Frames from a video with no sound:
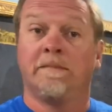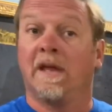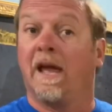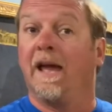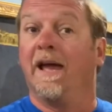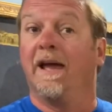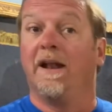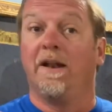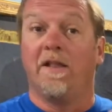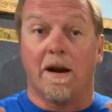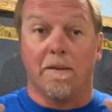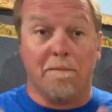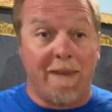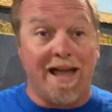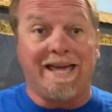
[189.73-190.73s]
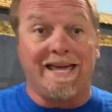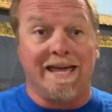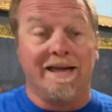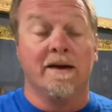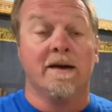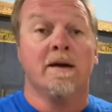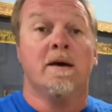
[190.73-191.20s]
And they're
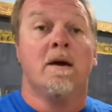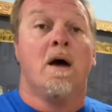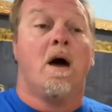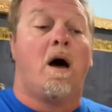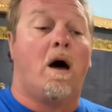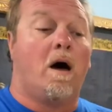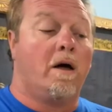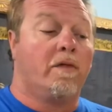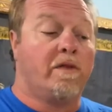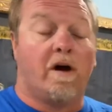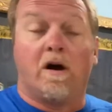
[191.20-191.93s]
making the